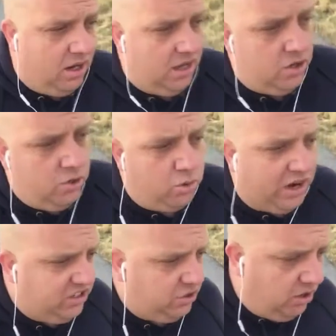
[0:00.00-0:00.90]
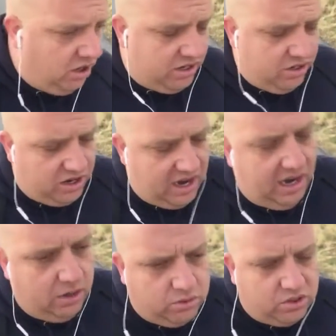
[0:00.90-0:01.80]
a new rescue dog in your
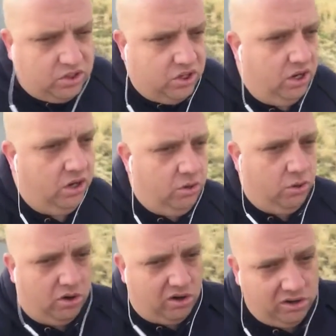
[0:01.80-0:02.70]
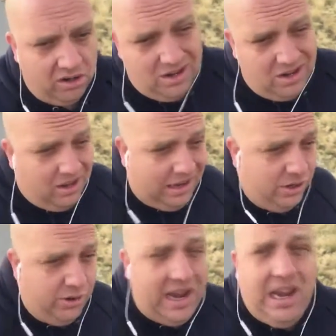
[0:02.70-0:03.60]
house or
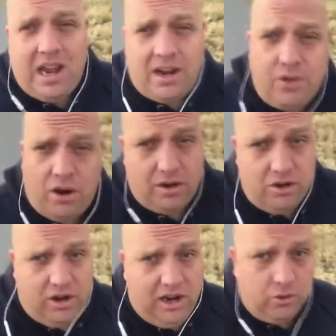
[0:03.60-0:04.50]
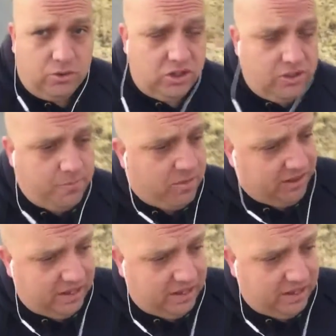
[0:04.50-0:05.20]
any kind of dog in your house, they